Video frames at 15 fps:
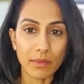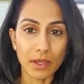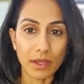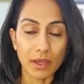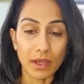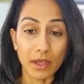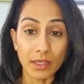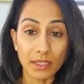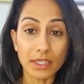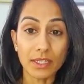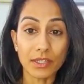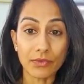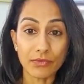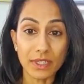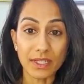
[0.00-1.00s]
I need
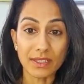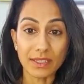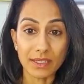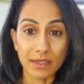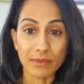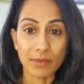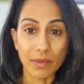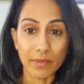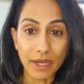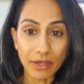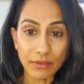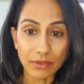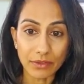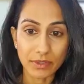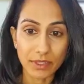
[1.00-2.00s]
to reinstate my
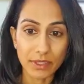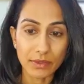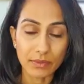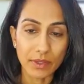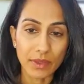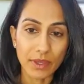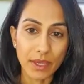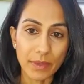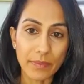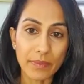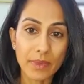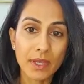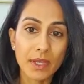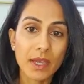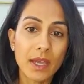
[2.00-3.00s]
boundaries with him.
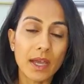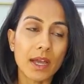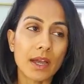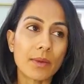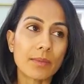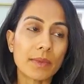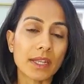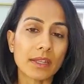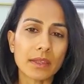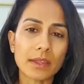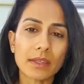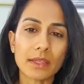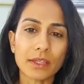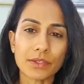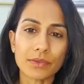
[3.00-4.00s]
And I
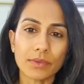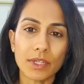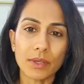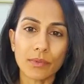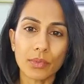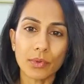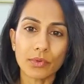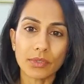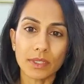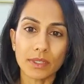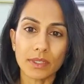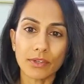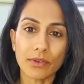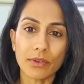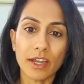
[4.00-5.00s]
think that's really important,
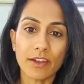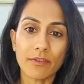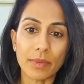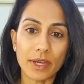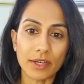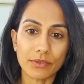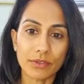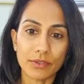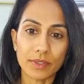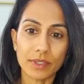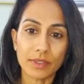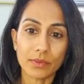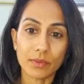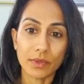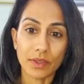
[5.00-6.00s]
that you have
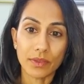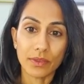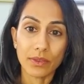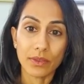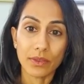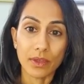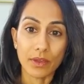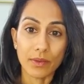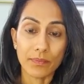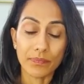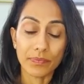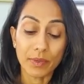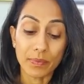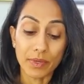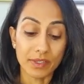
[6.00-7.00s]
boundaries with
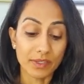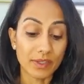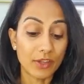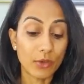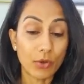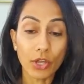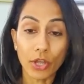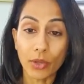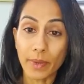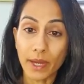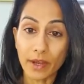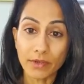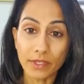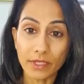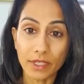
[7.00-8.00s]
the person that you're
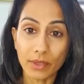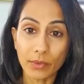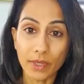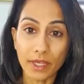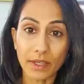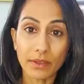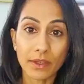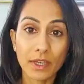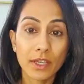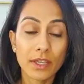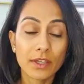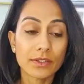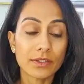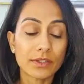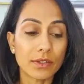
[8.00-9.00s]
co-parenting with,
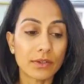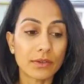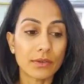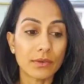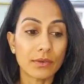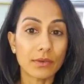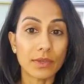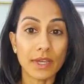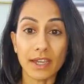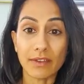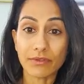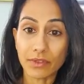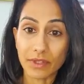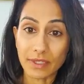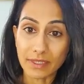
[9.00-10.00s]
so that
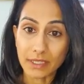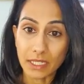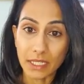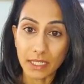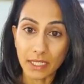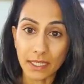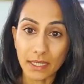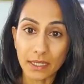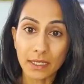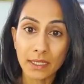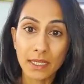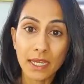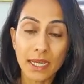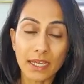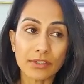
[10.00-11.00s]
everything's clear
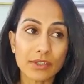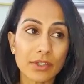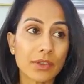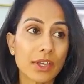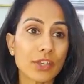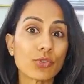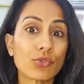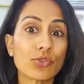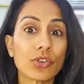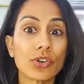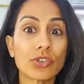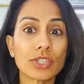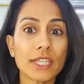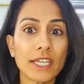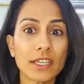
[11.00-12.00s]
and so that you're
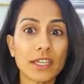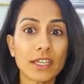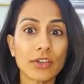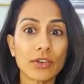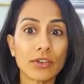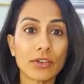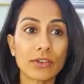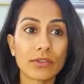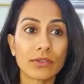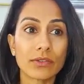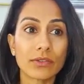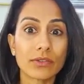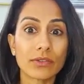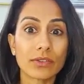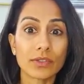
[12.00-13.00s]
not taking
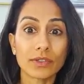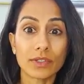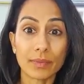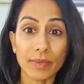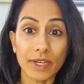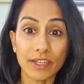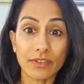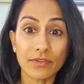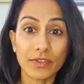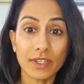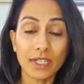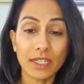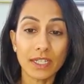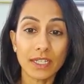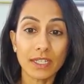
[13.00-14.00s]
on those bad
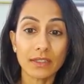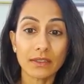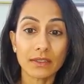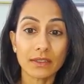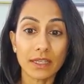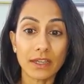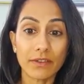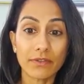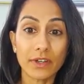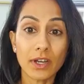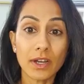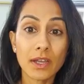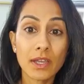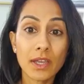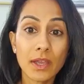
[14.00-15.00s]
feelings
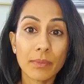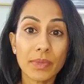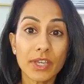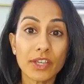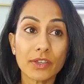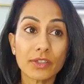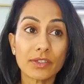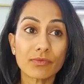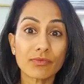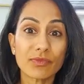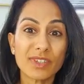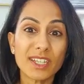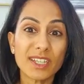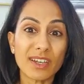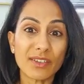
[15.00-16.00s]
ever. Because
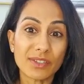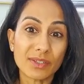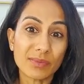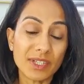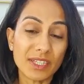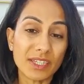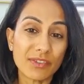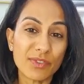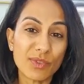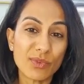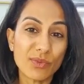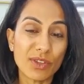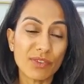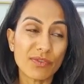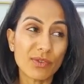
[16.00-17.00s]
really, ultimately,
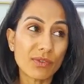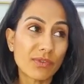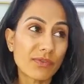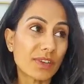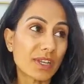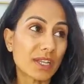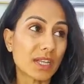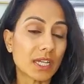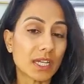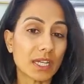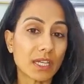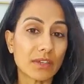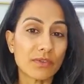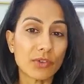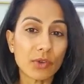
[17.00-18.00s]
if
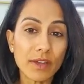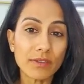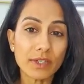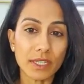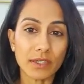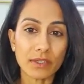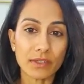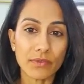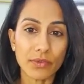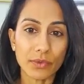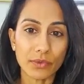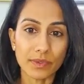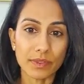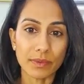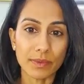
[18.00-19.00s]
you're having negative
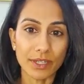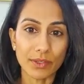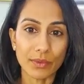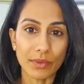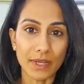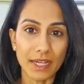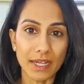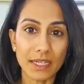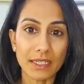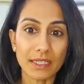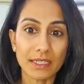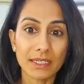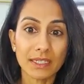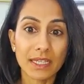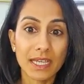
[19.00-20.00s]
thoughts about your
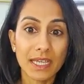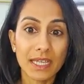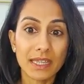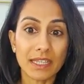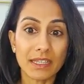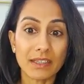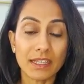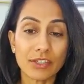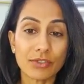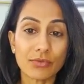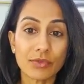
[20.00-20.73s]
ex, then that's